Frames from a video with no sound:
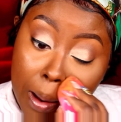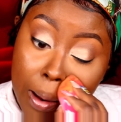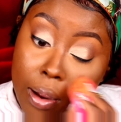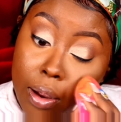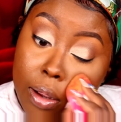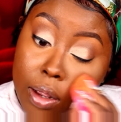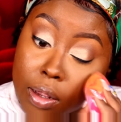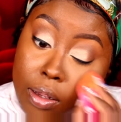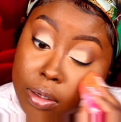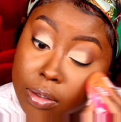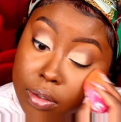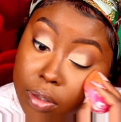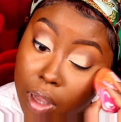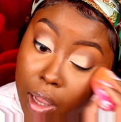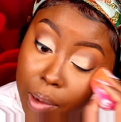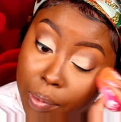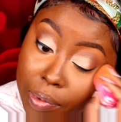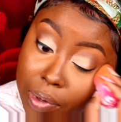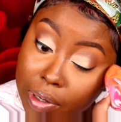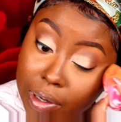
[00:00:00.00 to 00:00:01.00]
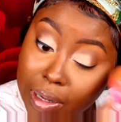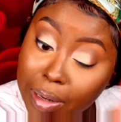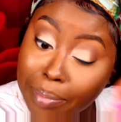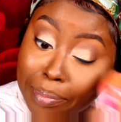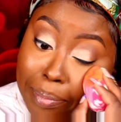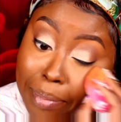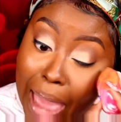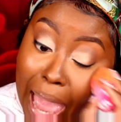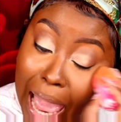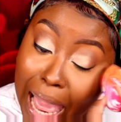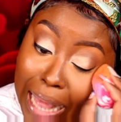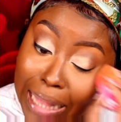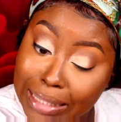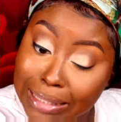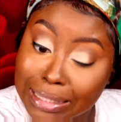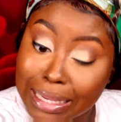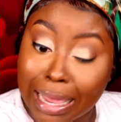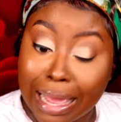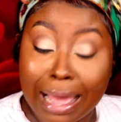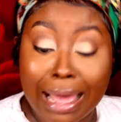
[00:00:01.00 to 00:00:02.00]
Because I want to look
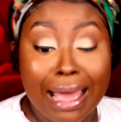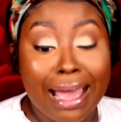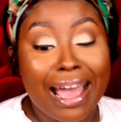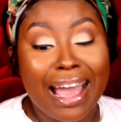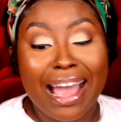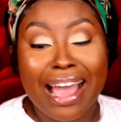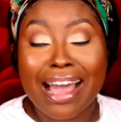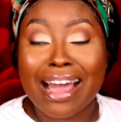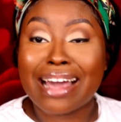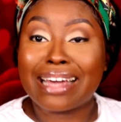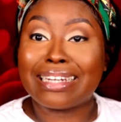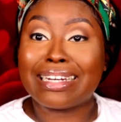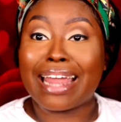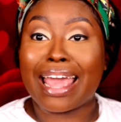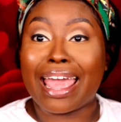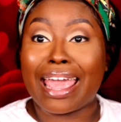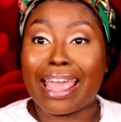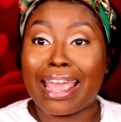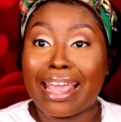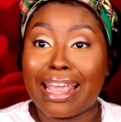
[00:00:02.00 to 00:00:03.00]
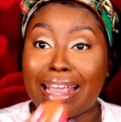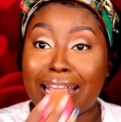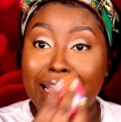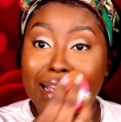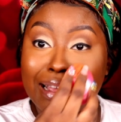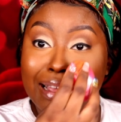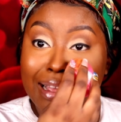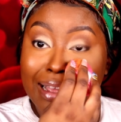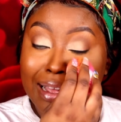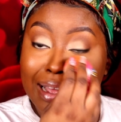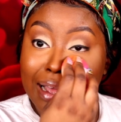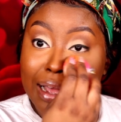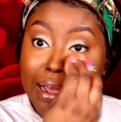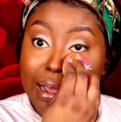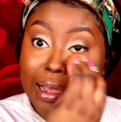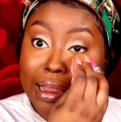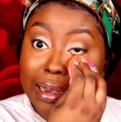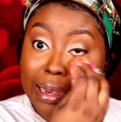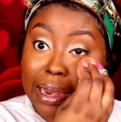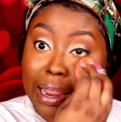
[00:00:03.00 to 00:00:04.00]
matte, honey.
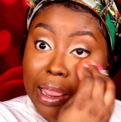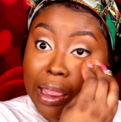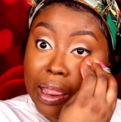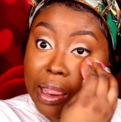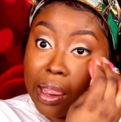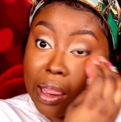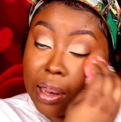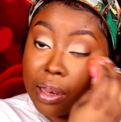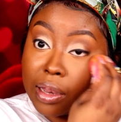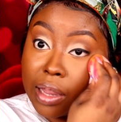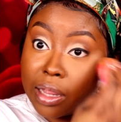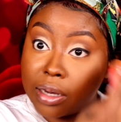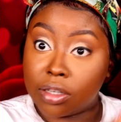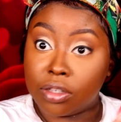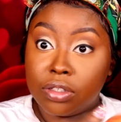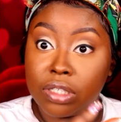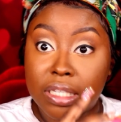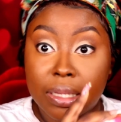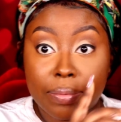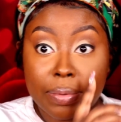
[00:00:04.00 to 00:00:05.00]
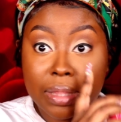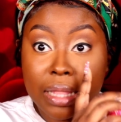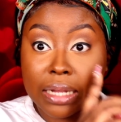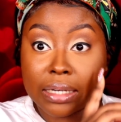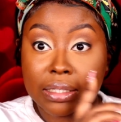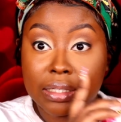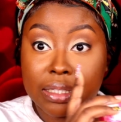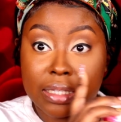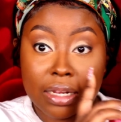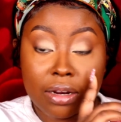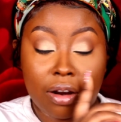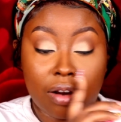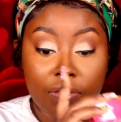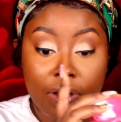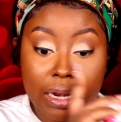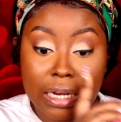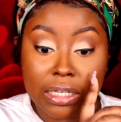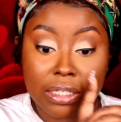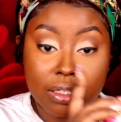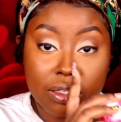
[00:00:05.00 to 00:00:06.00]
Like, do you see what that just did
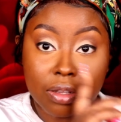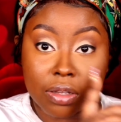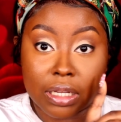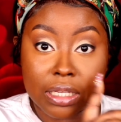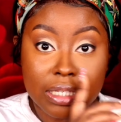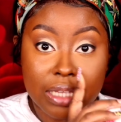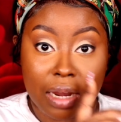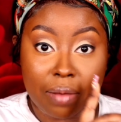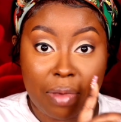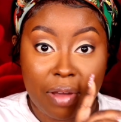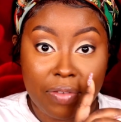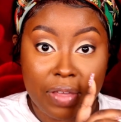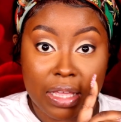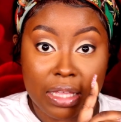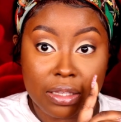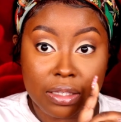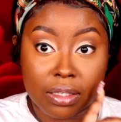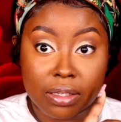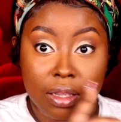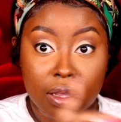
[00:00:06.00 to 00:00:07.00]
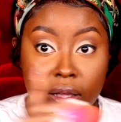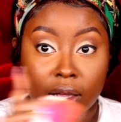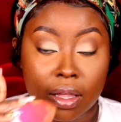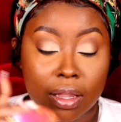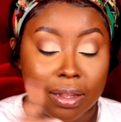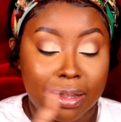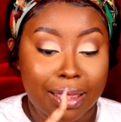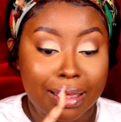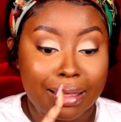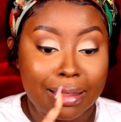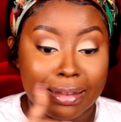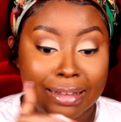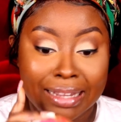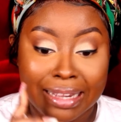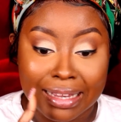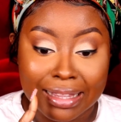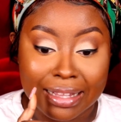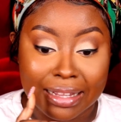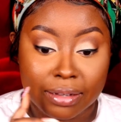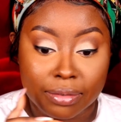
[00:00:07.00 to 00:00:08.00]
already just on this side of my face? Like, look
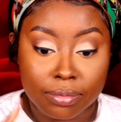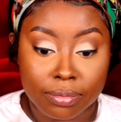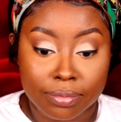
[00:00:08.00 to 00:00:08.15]
at that.